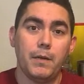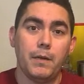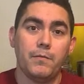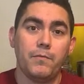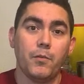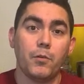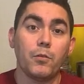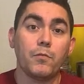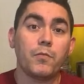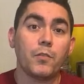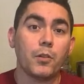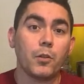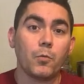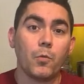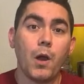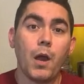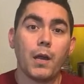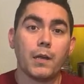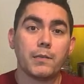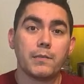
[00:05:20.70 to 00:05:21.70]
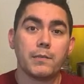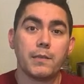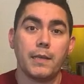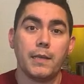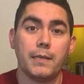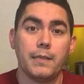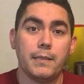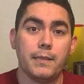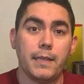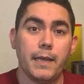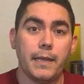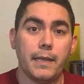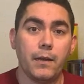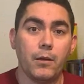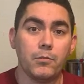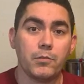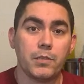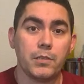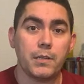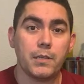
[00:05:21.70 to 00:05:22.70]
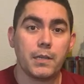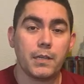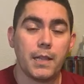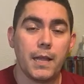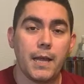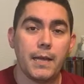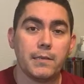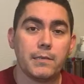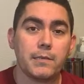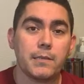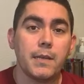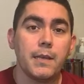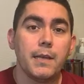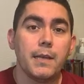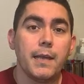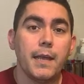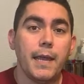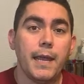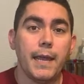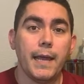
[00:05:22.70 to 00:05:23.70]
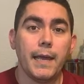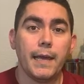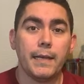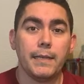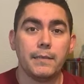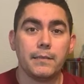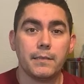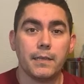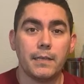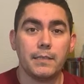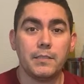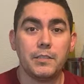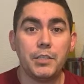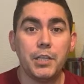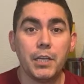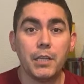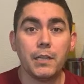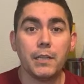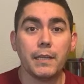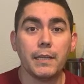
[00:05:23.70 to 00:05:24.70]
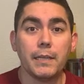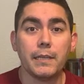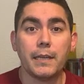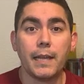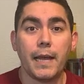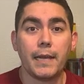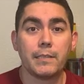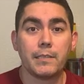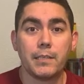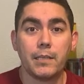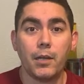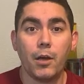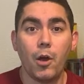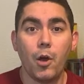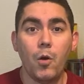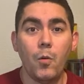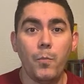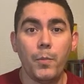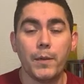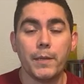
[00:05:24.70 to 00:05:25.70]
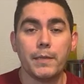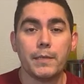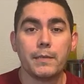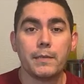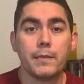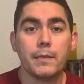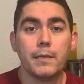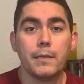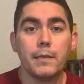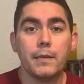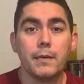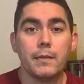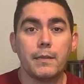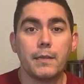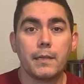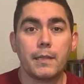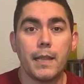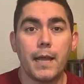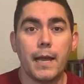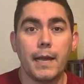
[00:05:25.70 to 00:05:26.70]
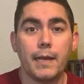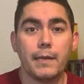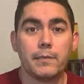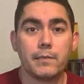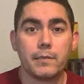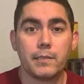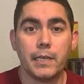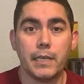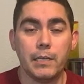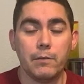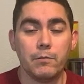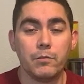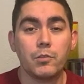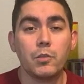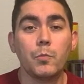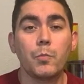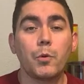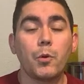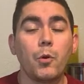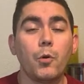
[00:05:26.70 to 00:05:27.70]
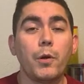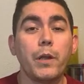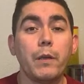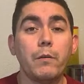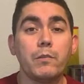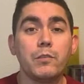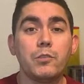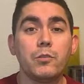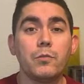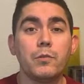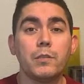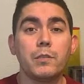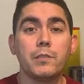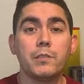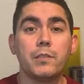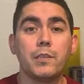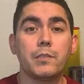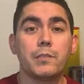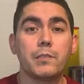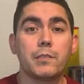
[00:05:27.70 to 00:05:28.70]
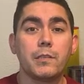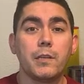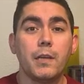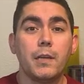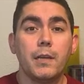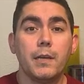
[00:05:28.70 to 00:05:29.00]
for La Rocks. They hosted a class, and Dylan actually opened the class, and it was super cool. He was doing just